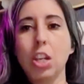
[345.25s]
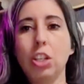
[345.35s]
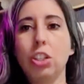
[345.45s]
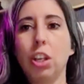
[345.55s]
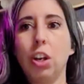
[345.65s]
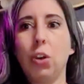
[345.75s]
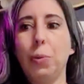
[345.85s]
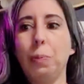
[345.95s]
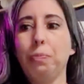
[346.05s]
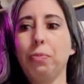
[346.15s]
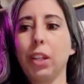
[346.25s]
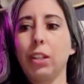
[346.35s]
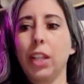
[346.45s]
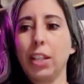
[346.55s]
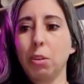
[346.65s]
So
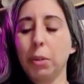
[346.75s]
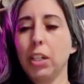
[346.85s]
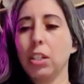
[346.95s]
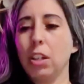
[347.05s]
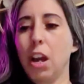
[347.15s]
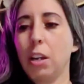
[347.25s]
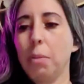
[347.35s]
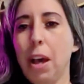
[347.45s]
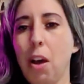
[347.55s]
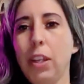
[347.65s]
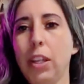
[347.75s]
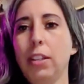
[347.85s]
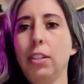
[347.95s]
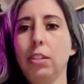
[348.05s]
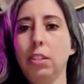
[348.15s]
that's what we're going to talk about
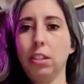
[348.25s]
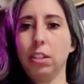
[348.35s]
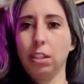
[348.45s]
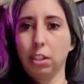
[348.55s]
is,